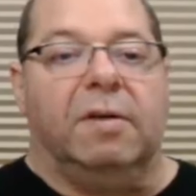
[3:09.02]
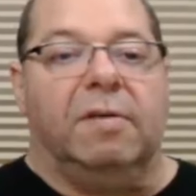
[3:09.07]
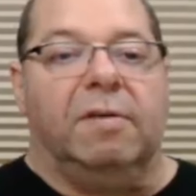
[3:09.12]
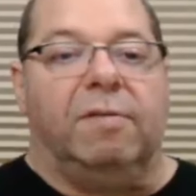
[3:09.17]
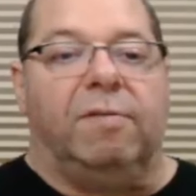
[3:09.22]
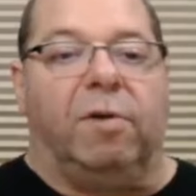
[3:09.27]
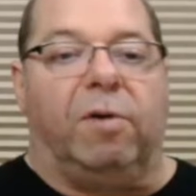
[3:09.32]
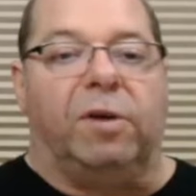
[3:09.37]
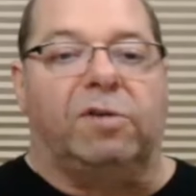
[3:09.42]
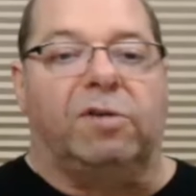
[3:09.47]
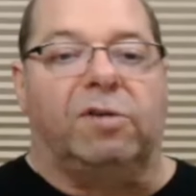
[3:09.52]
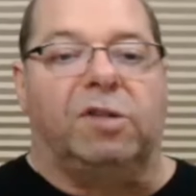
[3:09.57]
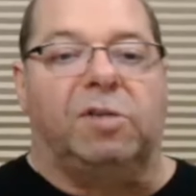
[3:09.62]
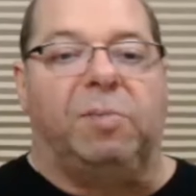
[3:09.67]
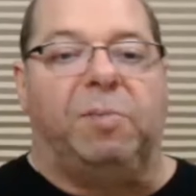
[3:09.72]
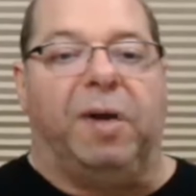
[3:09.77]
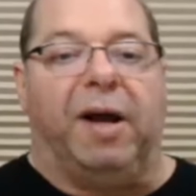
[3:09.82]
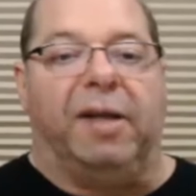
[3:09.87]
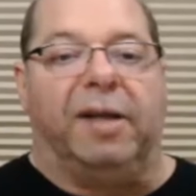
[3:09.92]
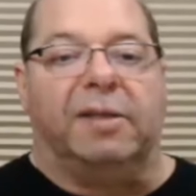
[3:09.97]
Force
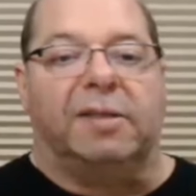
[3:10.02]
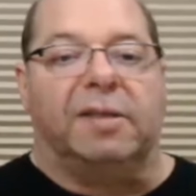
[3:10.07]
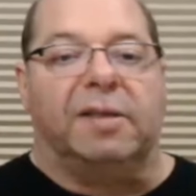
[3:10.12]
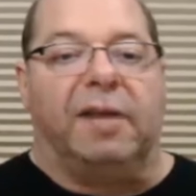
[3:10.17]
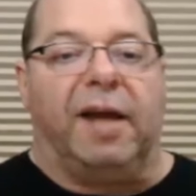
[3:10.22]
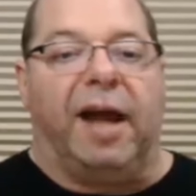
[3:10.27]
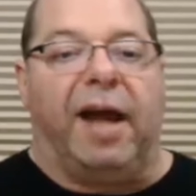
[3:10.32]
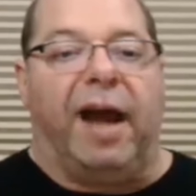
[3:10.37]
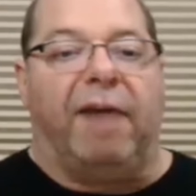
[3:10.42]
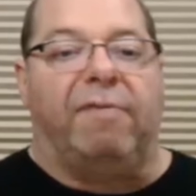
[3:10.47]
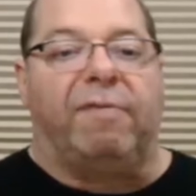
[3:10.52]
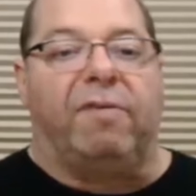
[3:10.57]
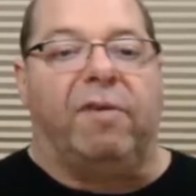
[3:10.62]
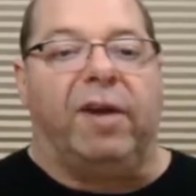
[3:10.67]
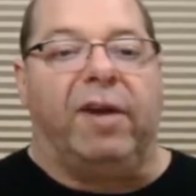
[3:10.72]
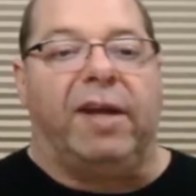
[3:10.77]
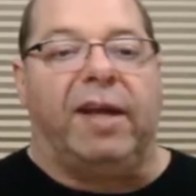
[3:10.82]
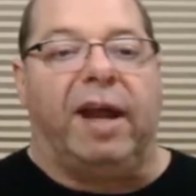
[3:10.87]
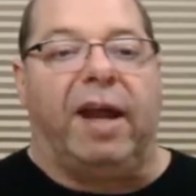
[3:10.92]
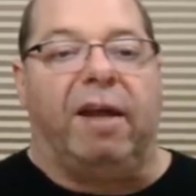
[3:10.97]
response. After
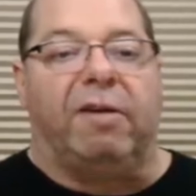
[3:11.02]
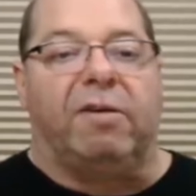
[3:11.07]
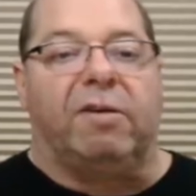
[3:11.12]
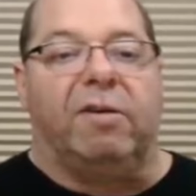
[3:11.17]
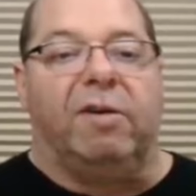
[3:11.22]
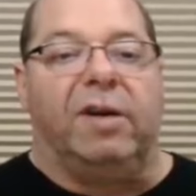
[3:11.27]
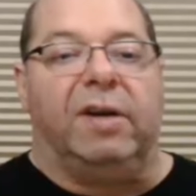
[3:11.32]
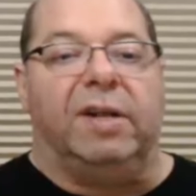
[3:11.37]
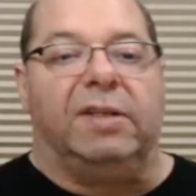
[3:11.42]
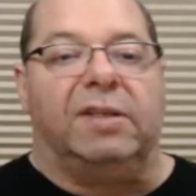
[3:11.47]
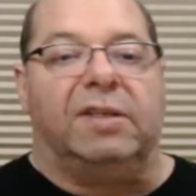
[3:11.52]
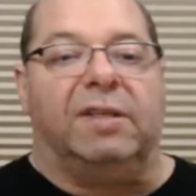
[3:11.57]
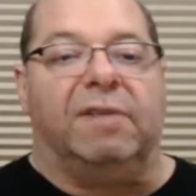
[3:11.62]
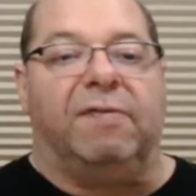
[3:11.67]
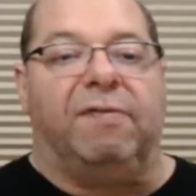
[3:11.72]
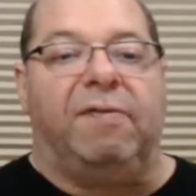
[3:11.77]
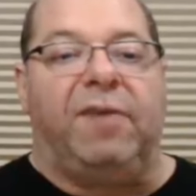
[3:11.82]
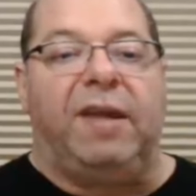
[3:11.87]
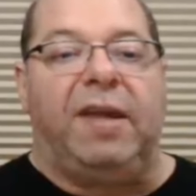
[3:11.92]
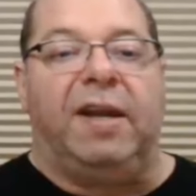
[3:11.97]
a character is
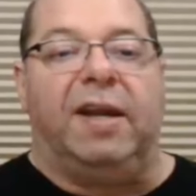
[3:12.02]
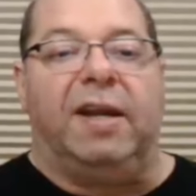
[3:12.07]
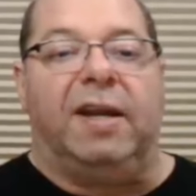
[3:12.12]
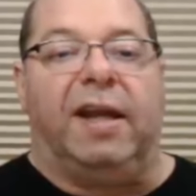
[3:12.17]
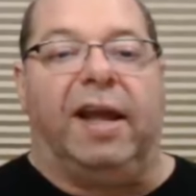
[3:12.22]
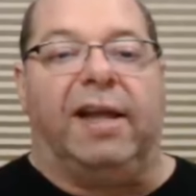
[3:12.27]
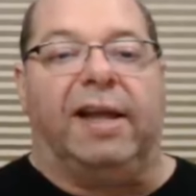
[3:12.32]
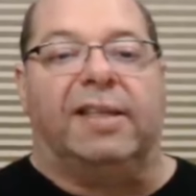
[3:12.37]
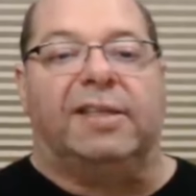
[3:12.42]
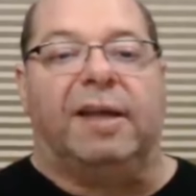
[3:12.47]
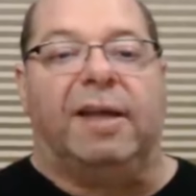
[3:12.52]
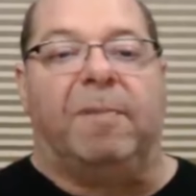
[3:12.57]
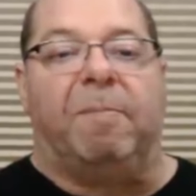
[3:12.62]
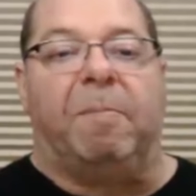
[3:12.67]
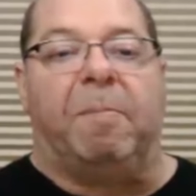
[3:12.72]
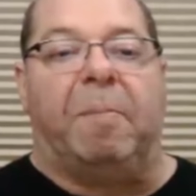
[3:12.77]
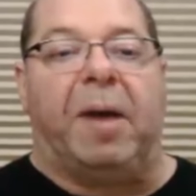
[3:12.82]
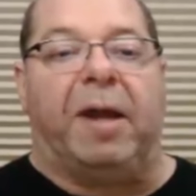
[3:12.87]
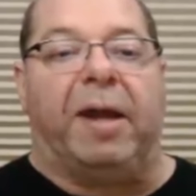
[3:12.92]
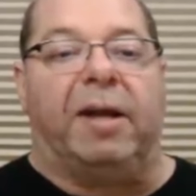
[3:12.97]
defeated,
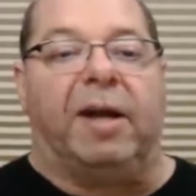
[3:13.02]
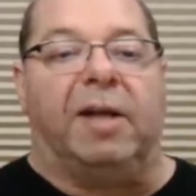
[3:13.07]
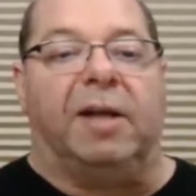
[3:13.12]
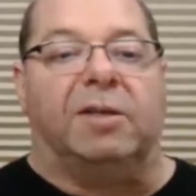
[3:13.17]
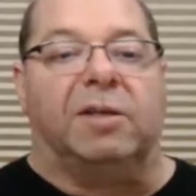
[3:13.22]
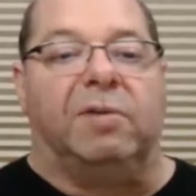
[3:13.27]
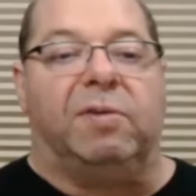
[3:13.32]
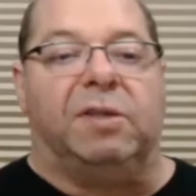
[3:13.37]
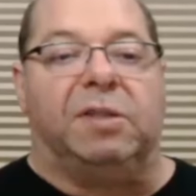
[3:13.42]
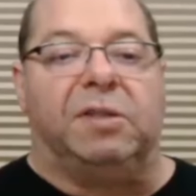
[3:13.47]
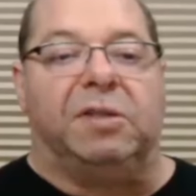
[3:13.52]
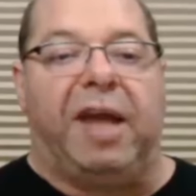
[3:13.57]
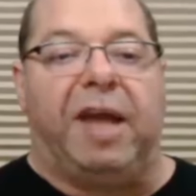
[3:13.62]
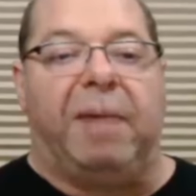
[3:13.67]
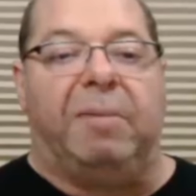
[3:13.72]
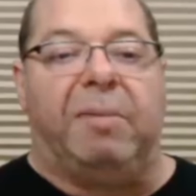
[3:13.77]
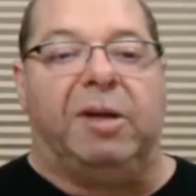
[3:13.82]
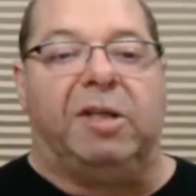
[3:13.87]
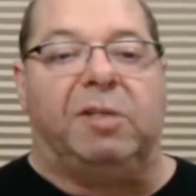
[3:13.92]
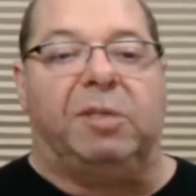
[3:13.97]
except by consequential
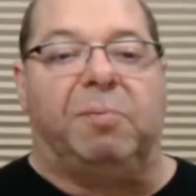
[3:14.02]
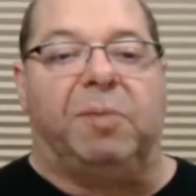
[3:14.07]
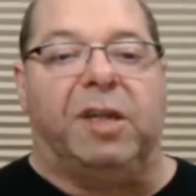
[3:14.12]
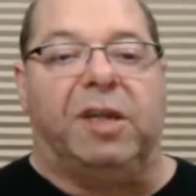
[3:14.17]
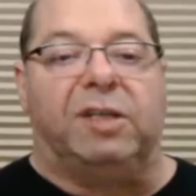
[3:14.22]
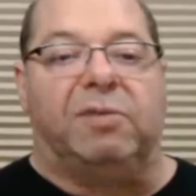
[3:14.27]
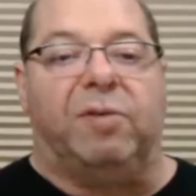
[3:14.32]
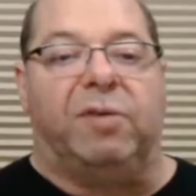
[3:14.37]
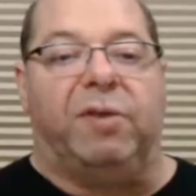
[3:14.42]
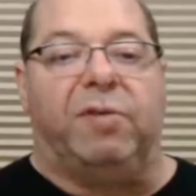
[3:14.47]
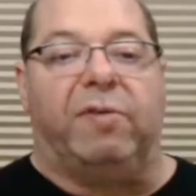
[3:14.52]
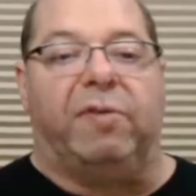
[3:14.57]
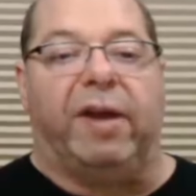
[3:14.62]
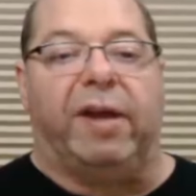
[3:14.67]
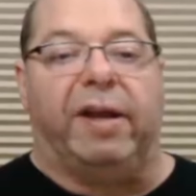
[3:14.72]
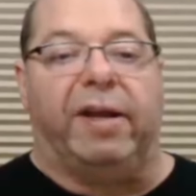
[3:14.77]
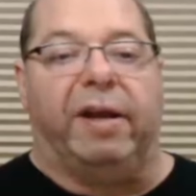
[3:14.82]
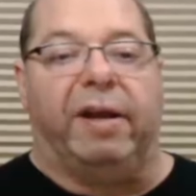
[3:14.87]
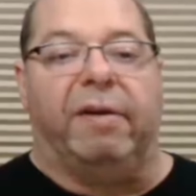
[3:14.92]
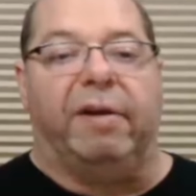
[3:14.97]
damage, place 1
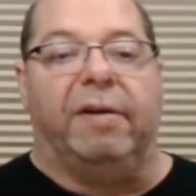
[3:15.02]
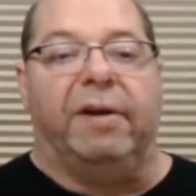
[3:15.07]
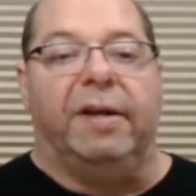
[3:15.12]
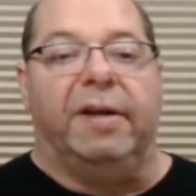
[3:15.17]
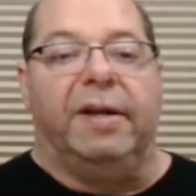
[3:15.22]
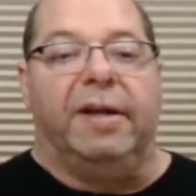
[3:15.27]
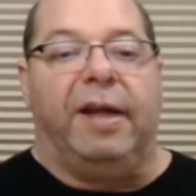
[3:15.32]
threat here.